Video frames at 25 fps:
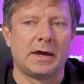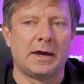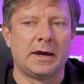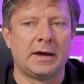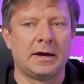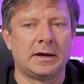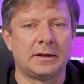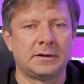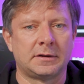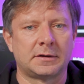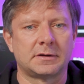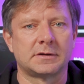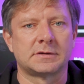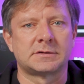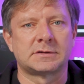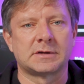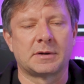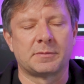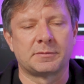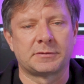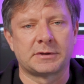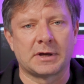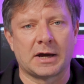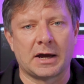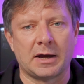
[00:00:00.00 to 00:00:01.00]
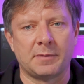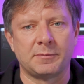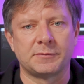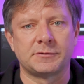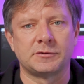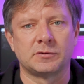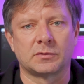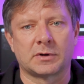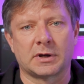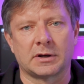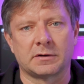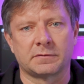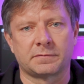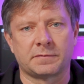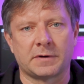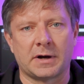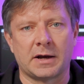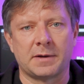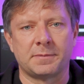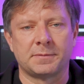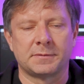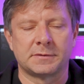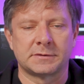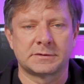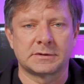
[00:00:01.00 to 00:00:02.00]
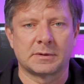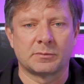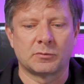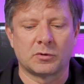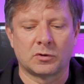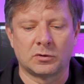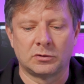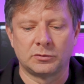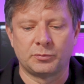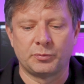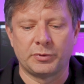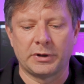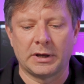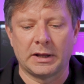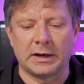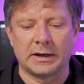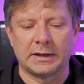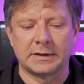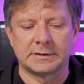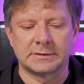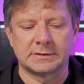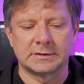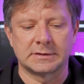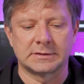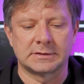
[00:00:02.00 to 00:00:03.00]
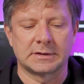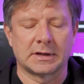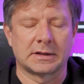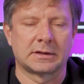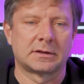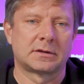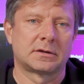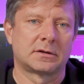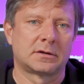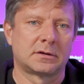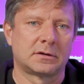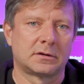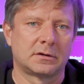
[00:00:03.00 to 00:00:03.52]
and sometimes you can find some old PL lenses that